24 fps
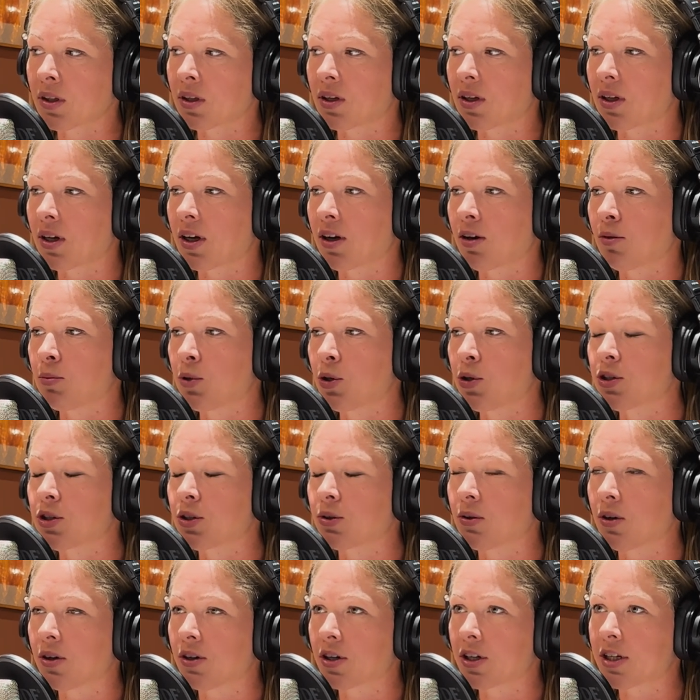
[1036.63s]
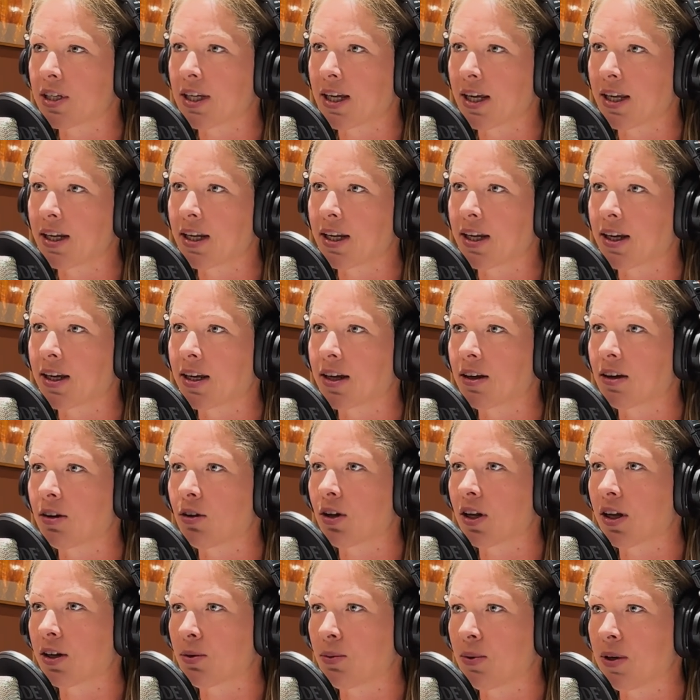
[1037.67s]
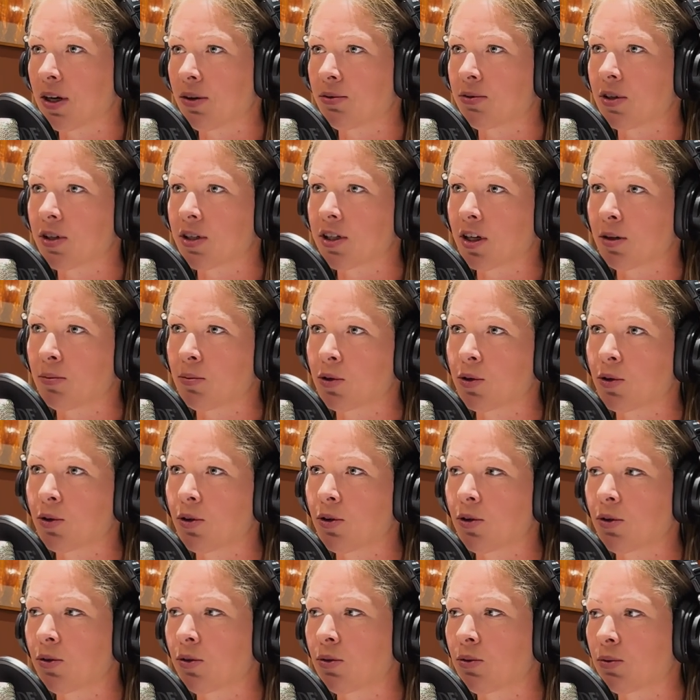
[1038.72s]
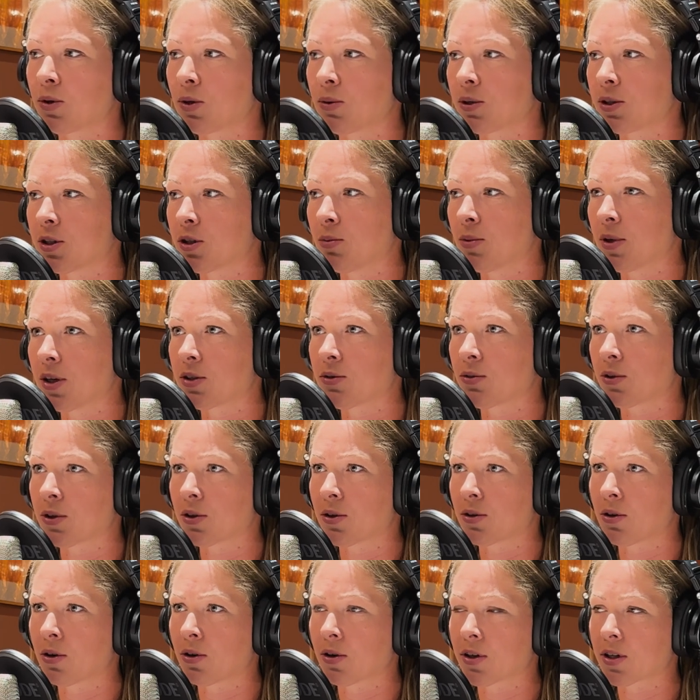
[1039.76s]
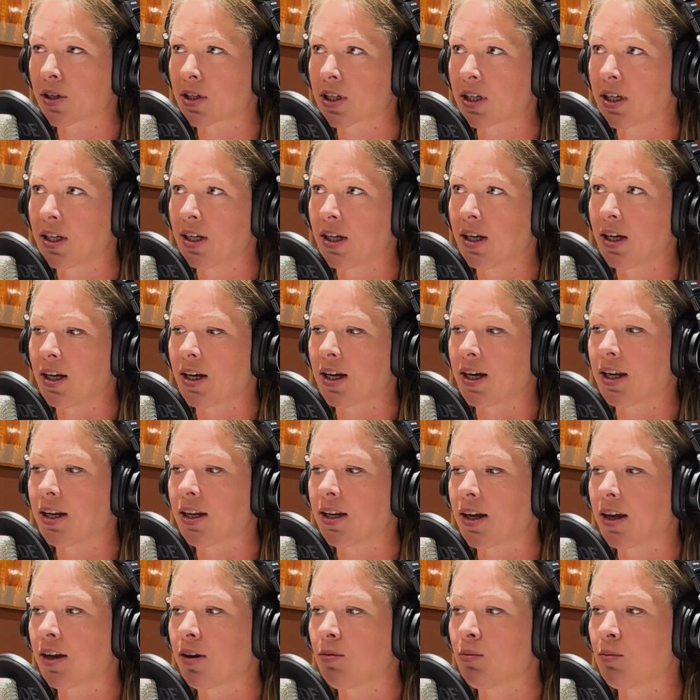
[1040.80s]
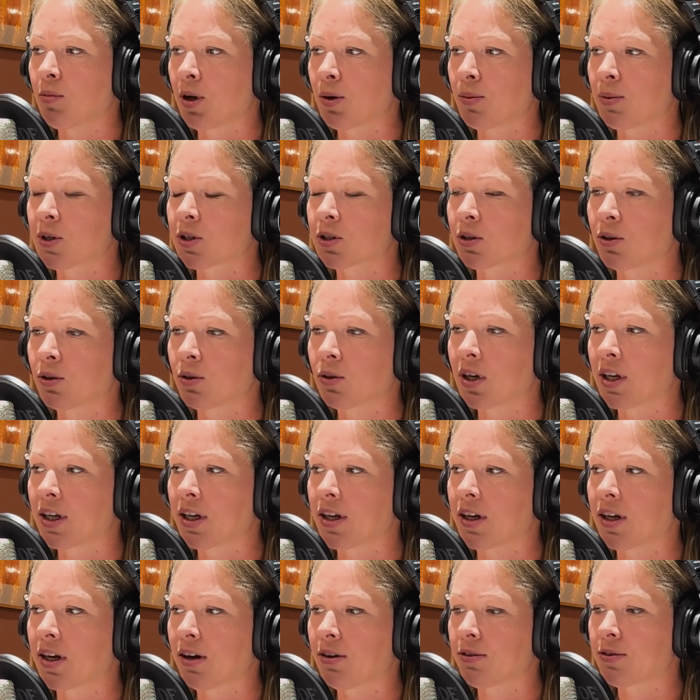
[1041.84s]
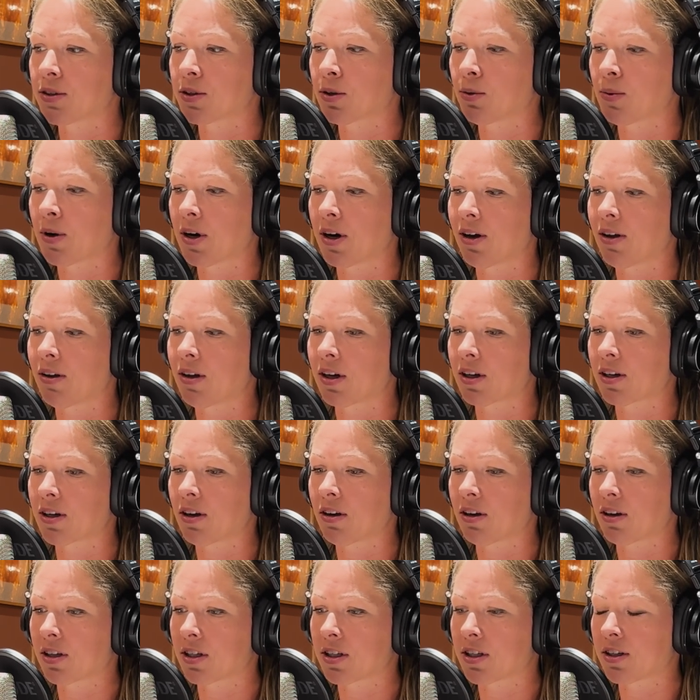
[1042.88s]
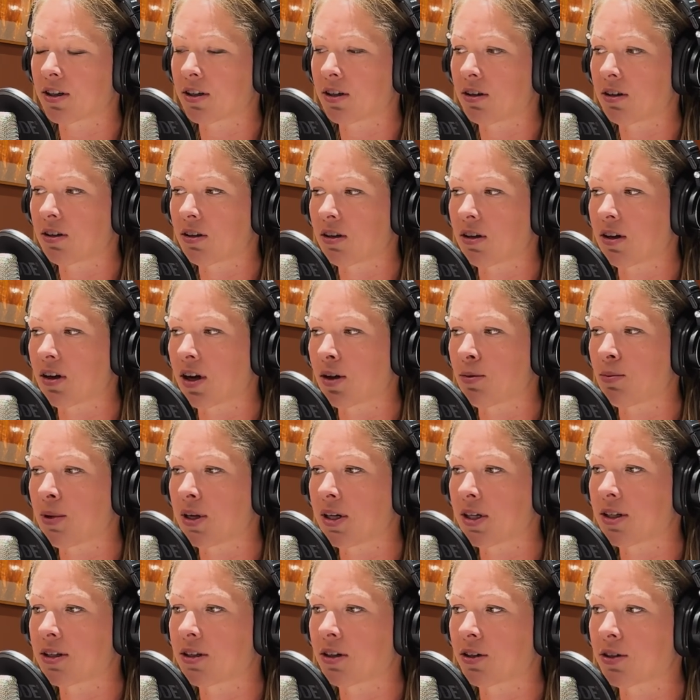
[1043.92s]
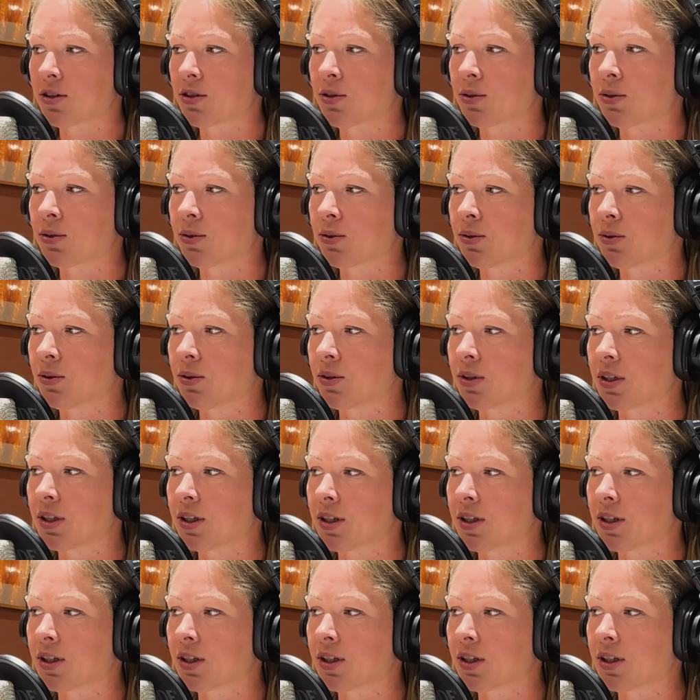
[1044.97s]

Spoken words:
mutual understanding, like we have the same goal, we want the best for your horse. And then maybe slowly after a while, I may start to